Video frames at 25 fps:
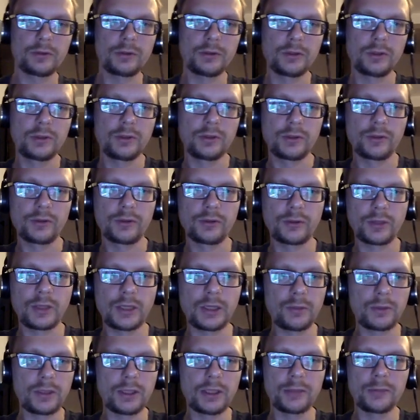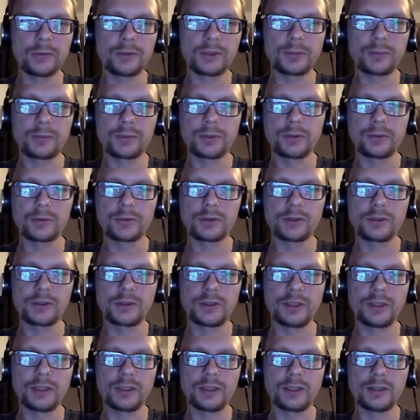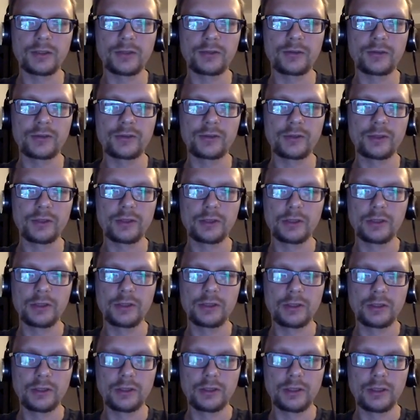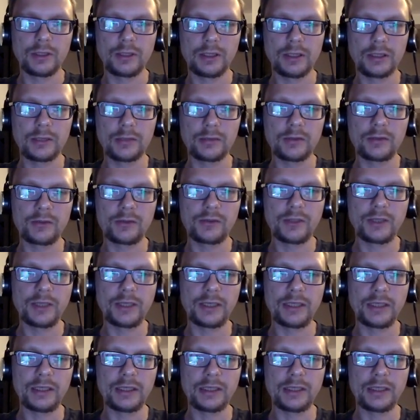So how I would approach it is, I would say